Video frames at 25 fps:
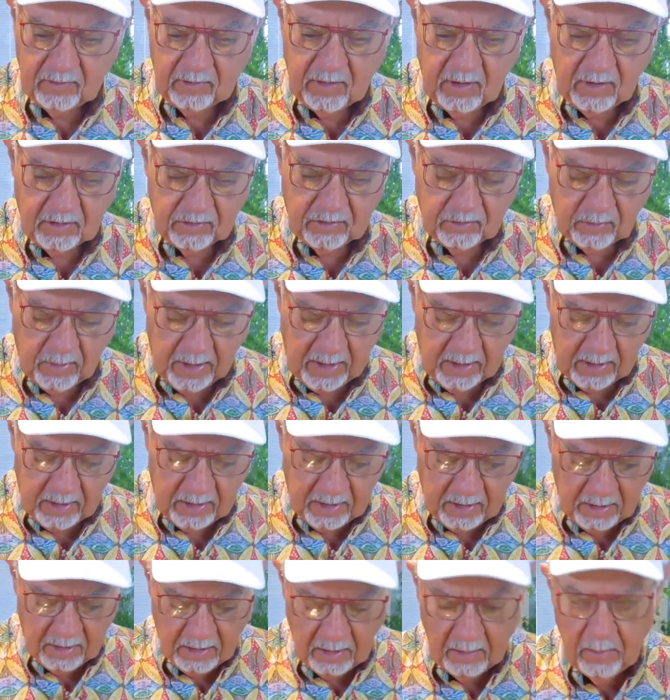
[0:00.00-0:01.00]
dish right
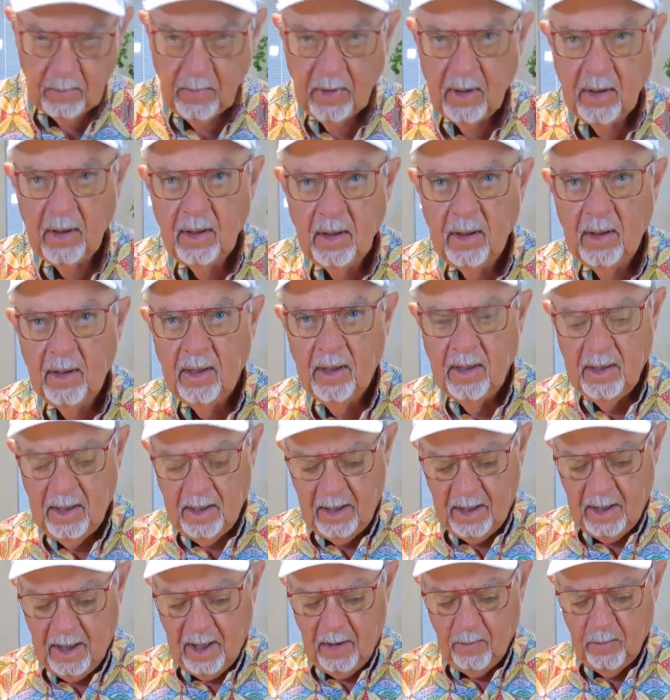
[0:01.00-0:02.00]
here.
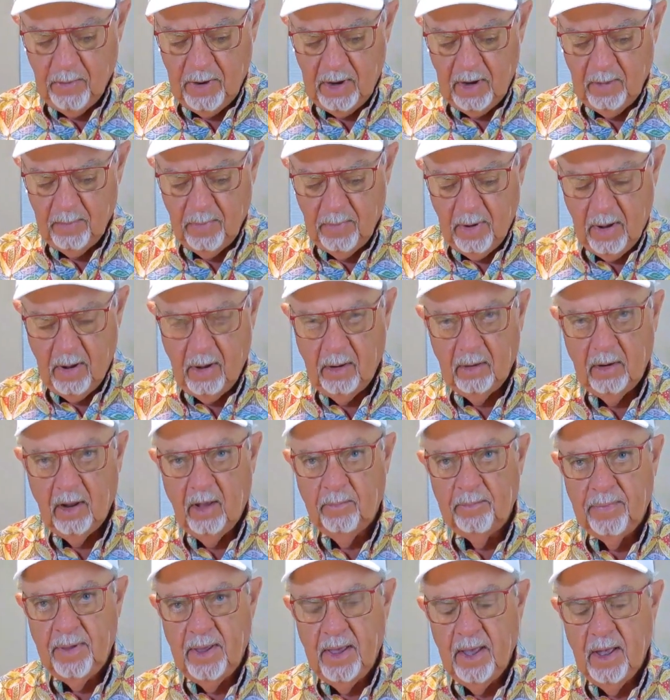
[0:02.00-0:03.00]
I went and bought a
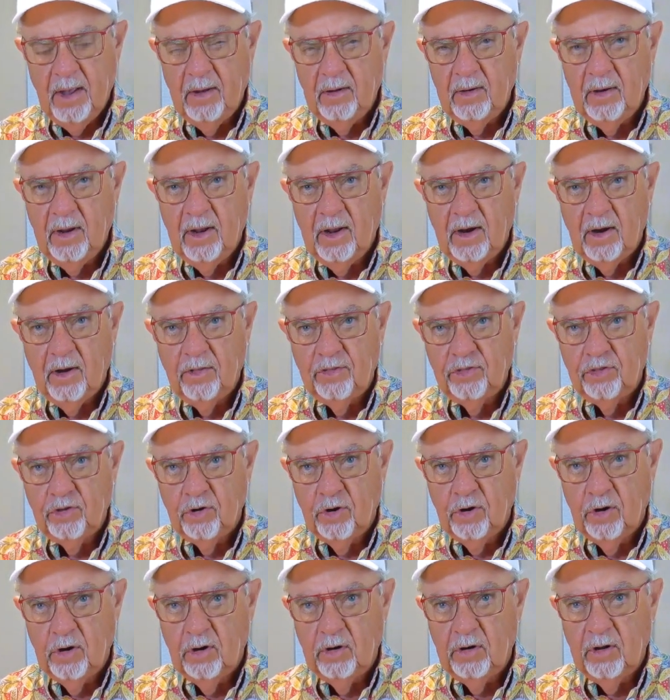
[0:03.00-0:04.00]
pound and a
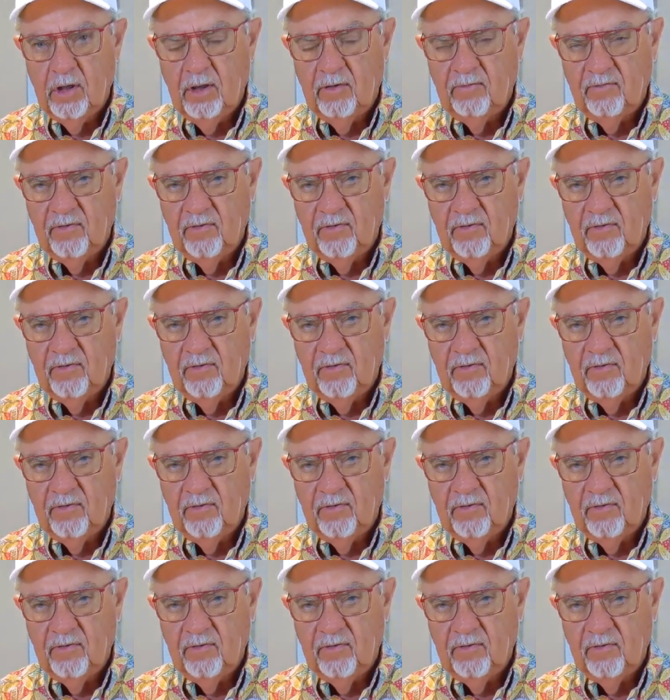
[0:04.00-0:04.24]
third of